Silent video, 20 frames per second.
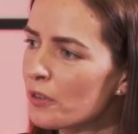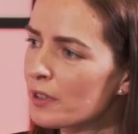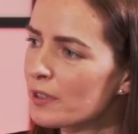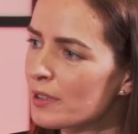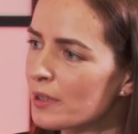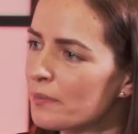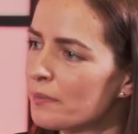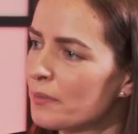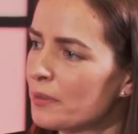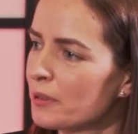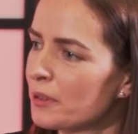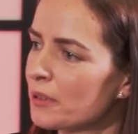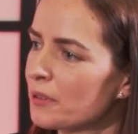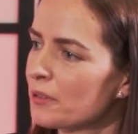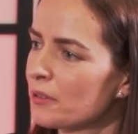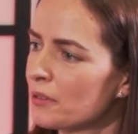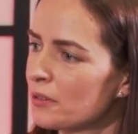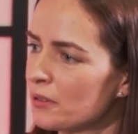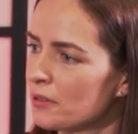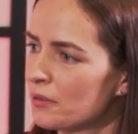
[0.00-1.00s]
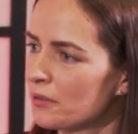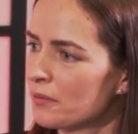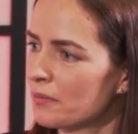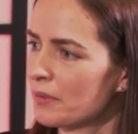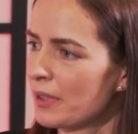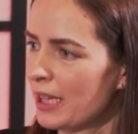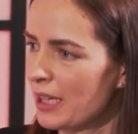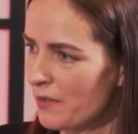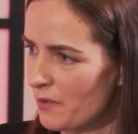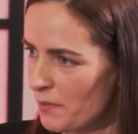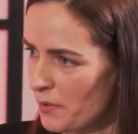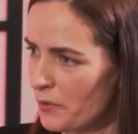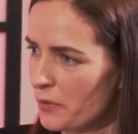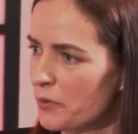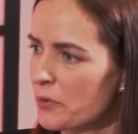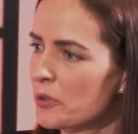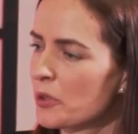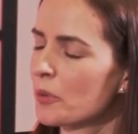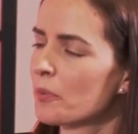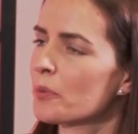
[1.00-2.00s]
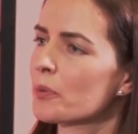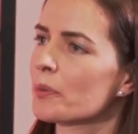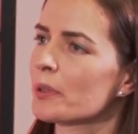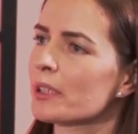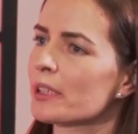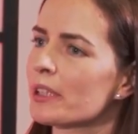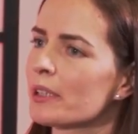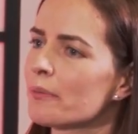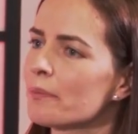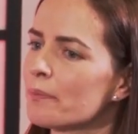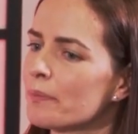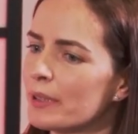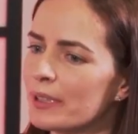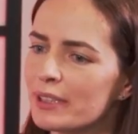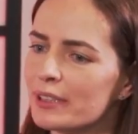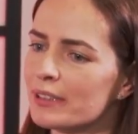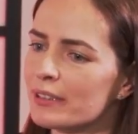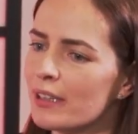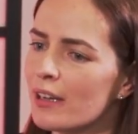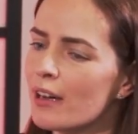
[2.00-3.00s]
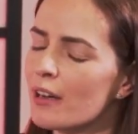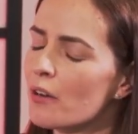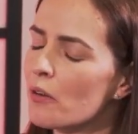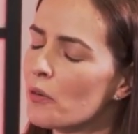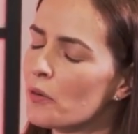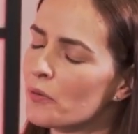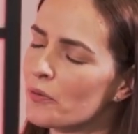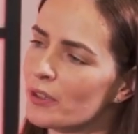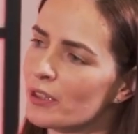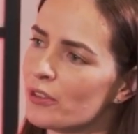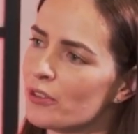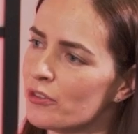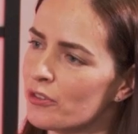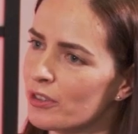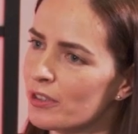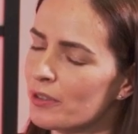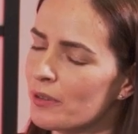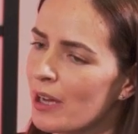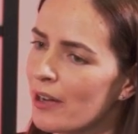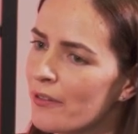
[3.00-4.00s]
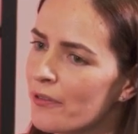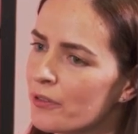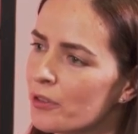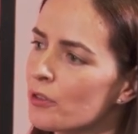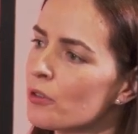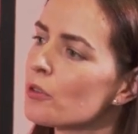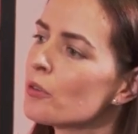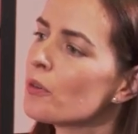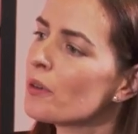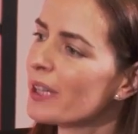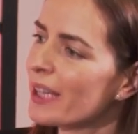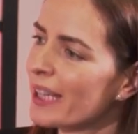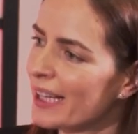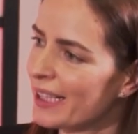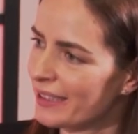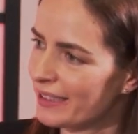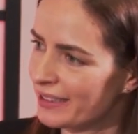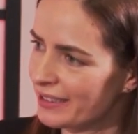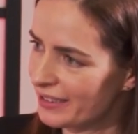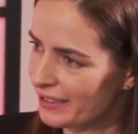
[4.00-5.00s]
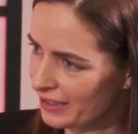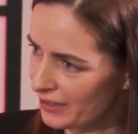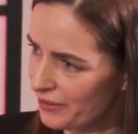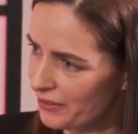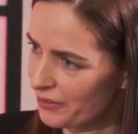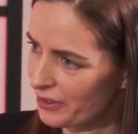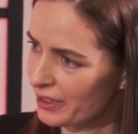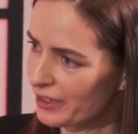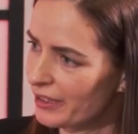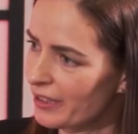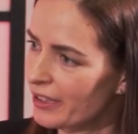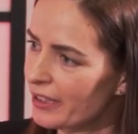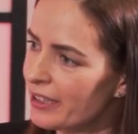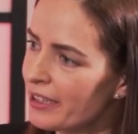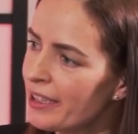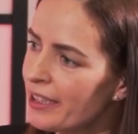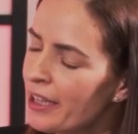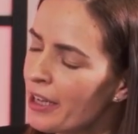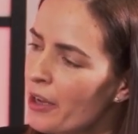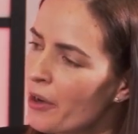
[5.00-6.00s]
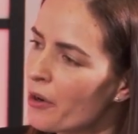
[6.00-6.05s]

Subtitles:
your example that you gave about those top 20 companies, out of interest, after looking at this differently,